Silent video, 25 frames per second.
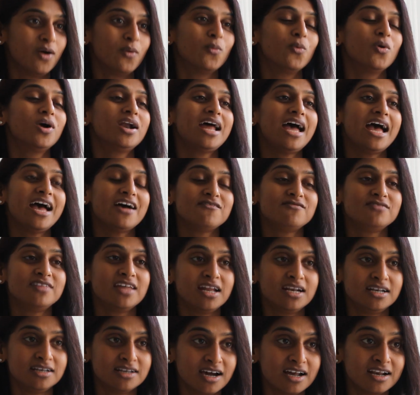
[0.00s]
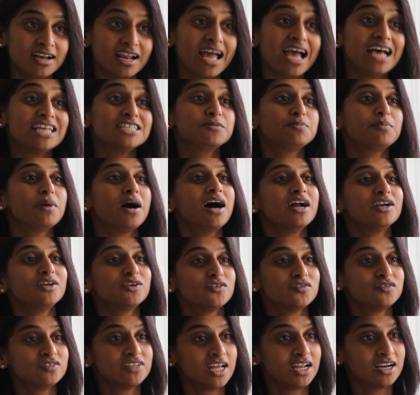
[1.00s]
What have they done as part
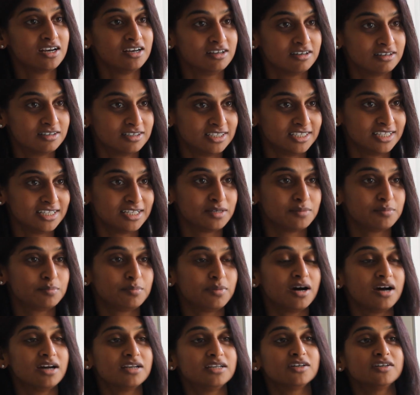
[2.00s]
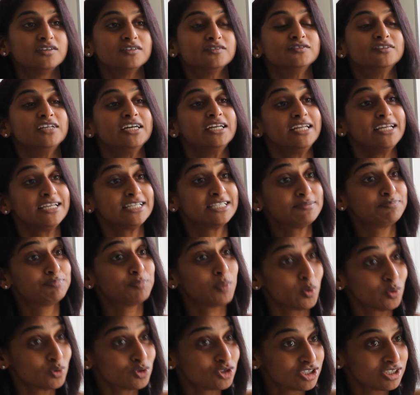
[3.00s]
of their learning, part of their
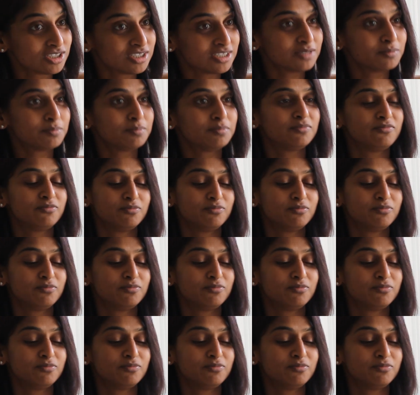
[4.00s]
exposure,